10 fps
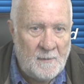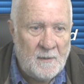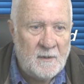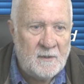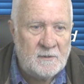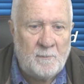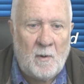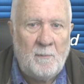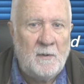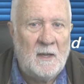There's a
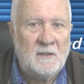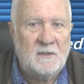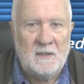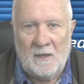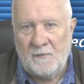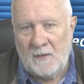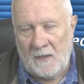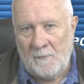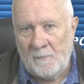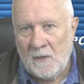population out
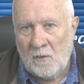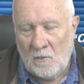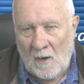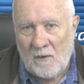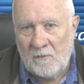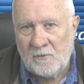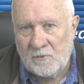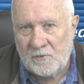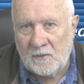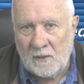there who are
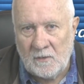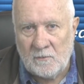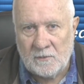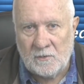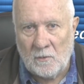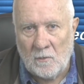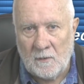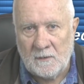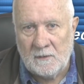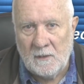interested in your
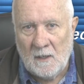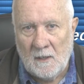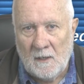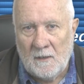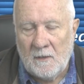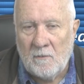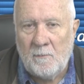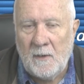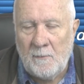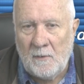stories. There are
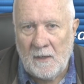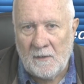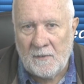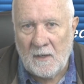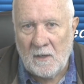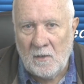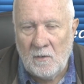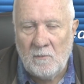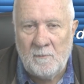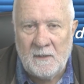people out there who
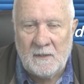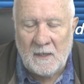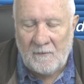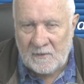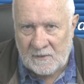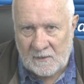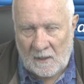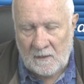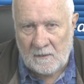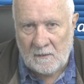would be
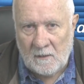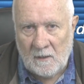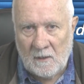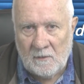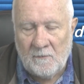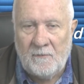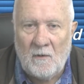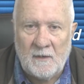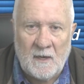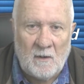devastated to
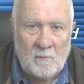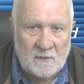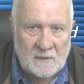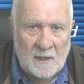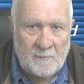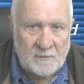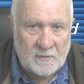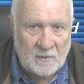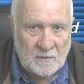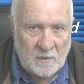find out what's happened
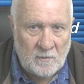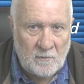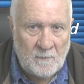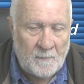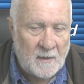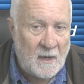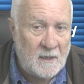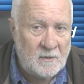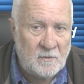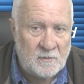to you
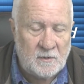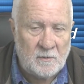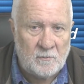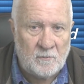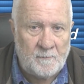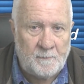and your children.